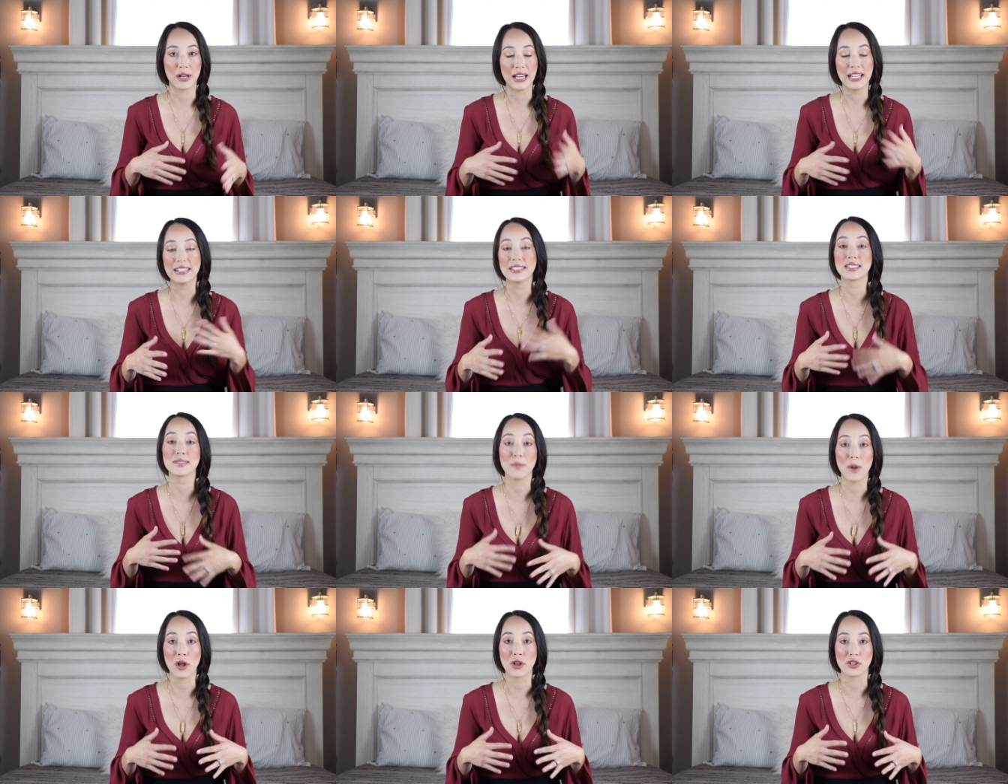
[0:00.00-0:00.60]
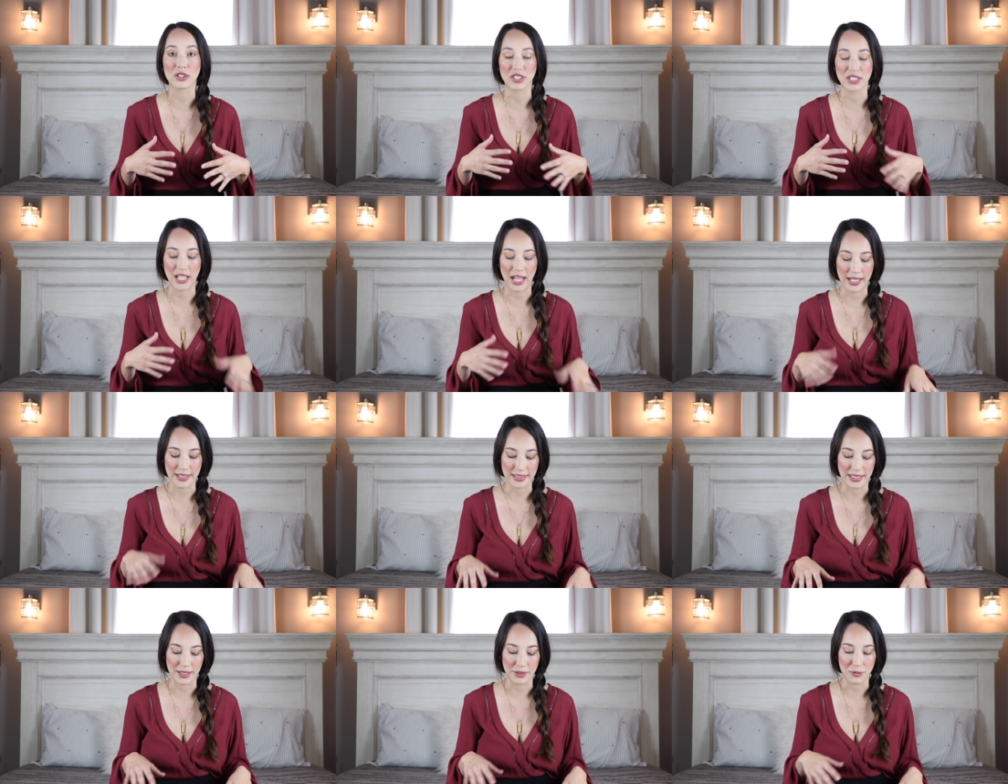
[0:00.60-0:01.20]
in smaller
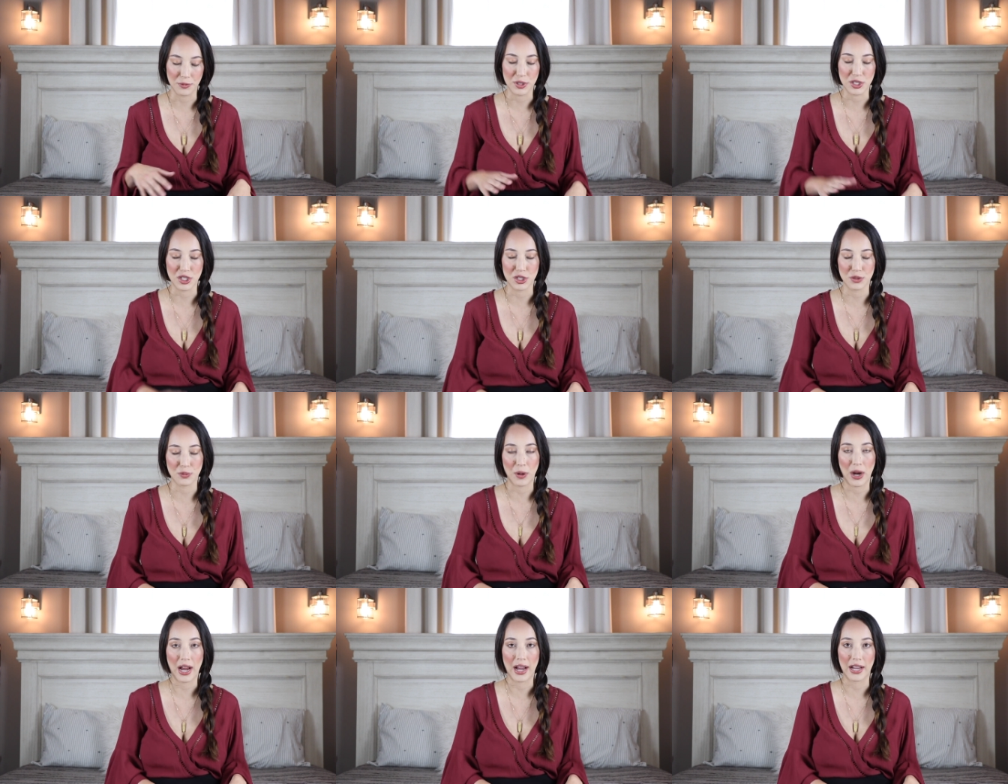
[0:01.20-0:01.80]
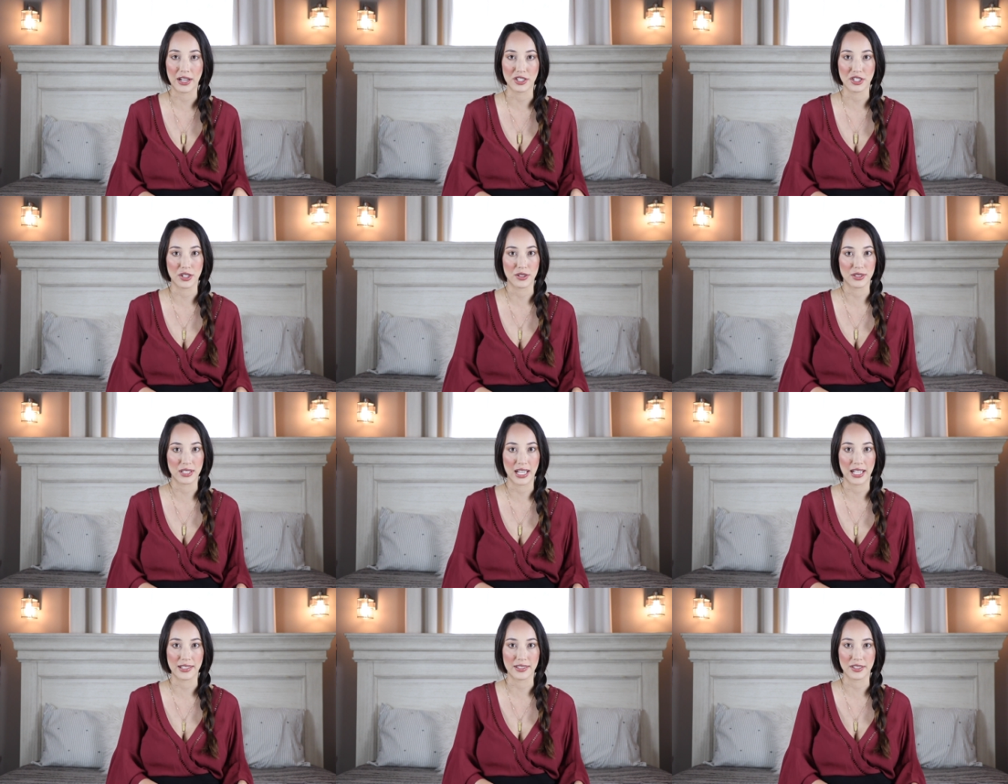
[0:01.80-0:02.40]
sizing, which is why I
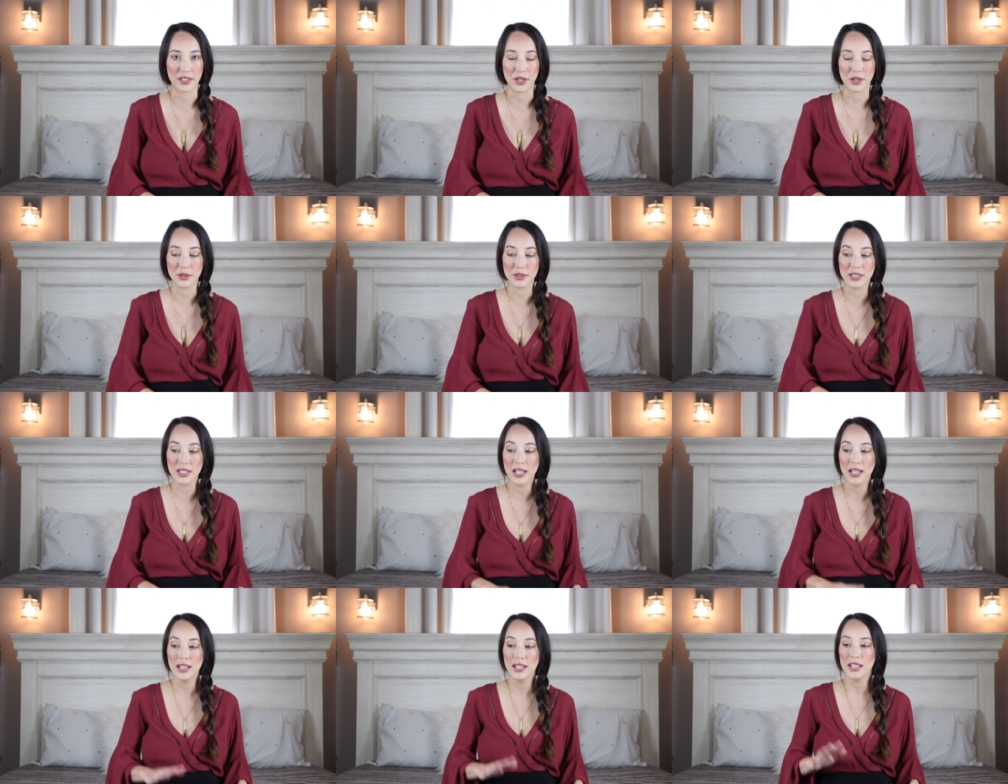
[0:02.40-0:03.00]
chose ASOS.